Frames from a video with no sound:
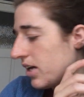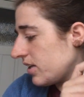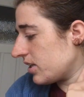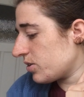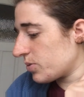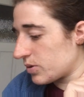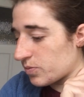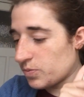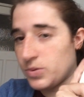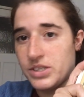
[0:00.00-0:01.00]
this
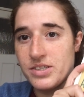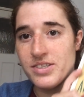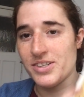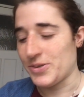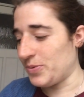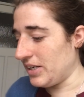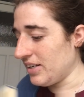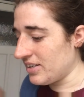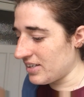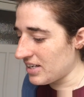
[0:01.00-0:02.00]
one was a
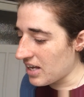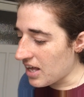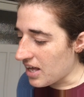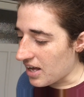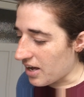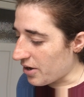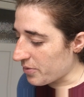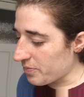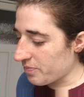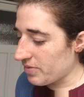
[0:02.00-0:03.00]
win.
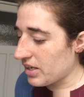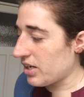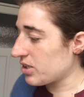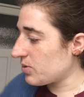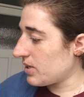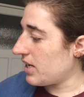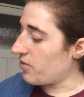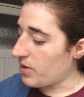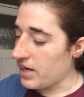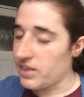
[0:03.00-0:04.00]
The next one I
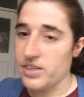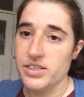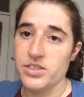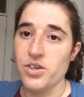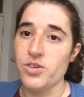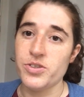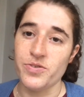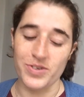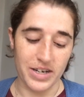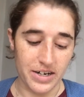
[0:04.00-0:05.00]
read, also
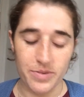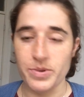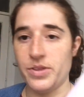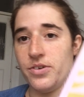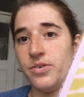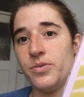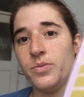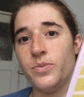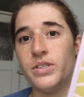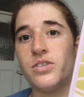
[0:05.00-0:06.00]
for Caribathon,
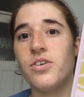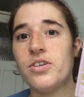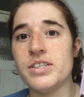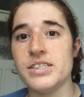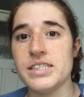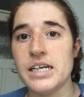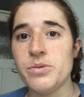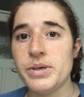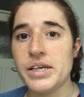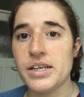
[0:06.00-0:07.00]
was Golden
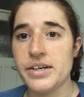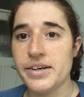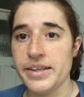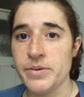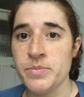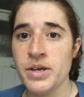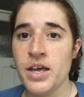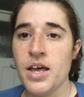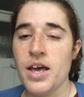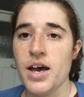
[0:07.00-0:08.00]
Child by Claire Adam,
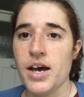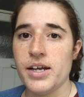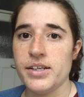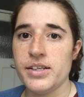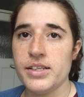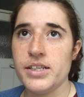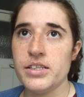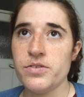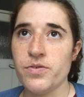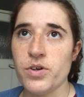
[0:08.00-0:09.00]
and
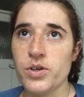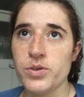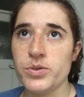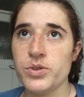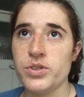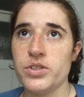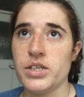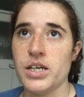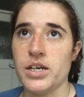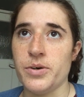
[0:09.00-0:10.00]
this follows
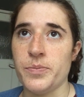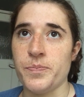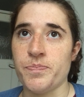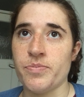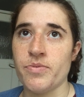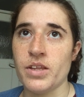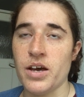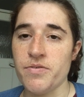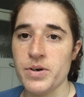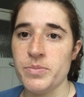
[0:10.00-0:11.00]

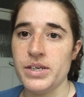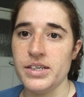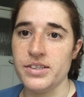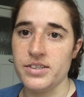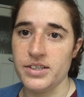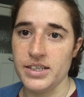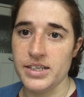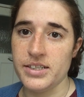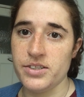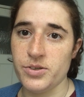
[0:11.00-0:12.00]
a family in
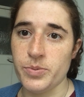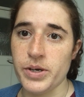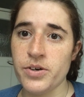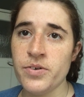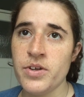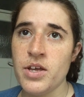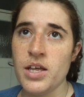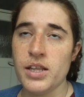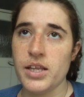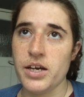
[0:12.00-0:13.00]
Trinidad and Tobago.
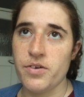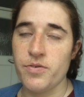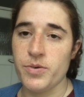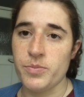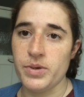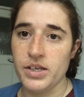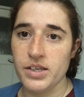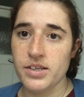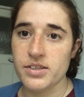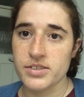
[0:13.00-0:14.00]
They are from
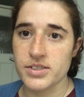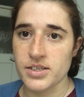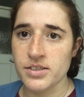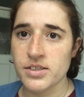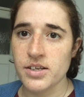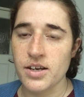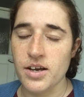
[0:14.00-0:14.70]
Indian descent,